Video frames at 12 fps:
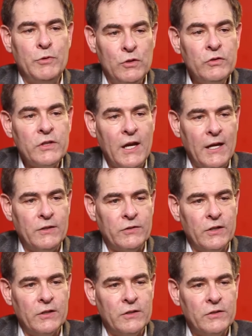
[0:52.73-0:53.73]
use
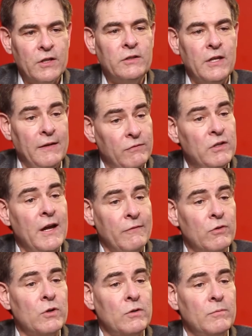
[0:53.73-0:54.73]
cases that they've
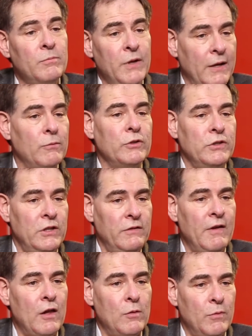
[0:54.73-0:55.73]
never been able to
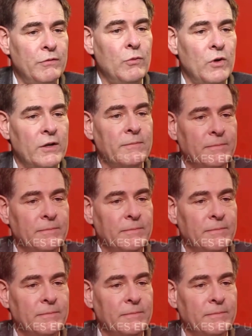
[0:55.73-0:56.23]
develop before.